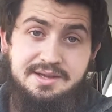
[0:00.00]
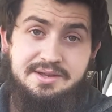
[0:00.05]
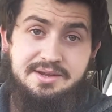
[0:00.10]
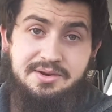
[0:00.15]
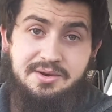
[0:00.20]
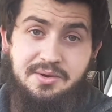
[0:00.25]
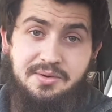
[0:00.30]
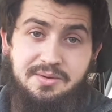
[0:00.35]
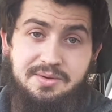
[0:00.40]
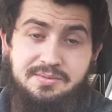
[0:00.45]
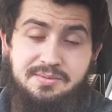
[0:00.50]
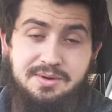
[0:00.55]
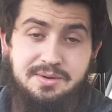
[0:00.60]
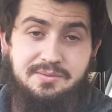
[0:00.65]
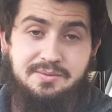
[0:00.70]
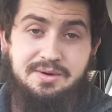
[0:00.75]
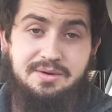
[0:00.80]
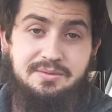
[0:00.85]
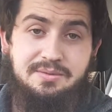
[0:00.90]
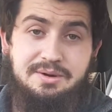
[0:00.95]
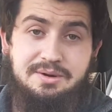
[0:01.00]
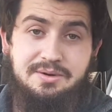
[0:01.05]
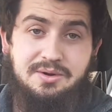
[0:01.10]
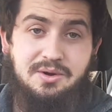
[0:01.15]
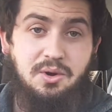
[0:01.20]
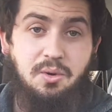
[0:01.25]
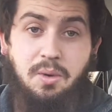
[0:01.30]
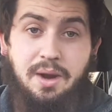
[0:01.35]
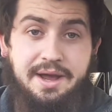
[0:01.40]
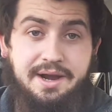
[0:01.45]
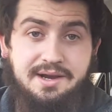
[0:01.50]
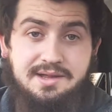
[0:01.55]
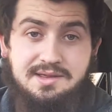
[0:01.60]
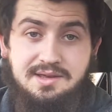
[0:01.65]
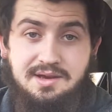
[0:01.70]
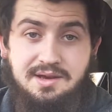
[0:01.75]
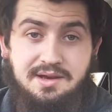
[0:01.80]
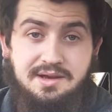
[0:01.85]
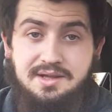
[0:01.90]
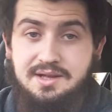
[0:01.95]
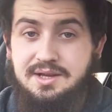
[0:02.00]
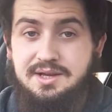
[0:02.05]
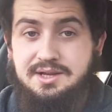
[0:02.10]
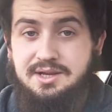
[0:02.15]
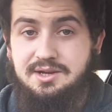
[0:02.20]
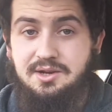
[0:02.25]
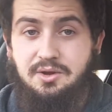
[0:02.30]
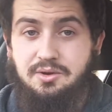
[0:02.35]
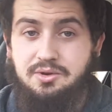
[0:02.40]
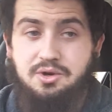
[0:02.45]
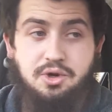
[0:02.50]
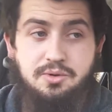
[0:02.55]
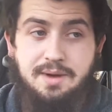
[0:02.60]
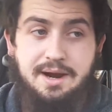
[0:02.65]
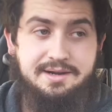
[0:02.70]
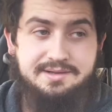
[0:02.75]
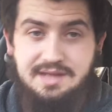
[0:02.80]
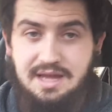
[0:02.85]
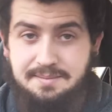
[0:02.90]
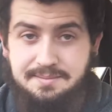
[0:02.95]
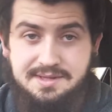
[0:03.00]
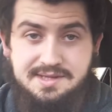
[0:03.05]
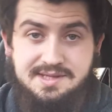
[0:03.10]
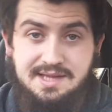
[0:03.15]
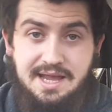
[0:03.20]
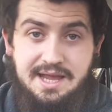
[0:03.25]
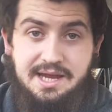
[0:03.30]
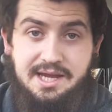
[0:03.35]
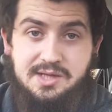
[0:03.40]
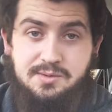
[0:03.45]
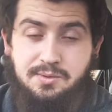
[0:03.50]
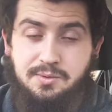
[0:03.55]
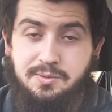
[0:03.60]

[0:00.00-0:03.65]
You know, we're quick to, you know, correct their mistakes.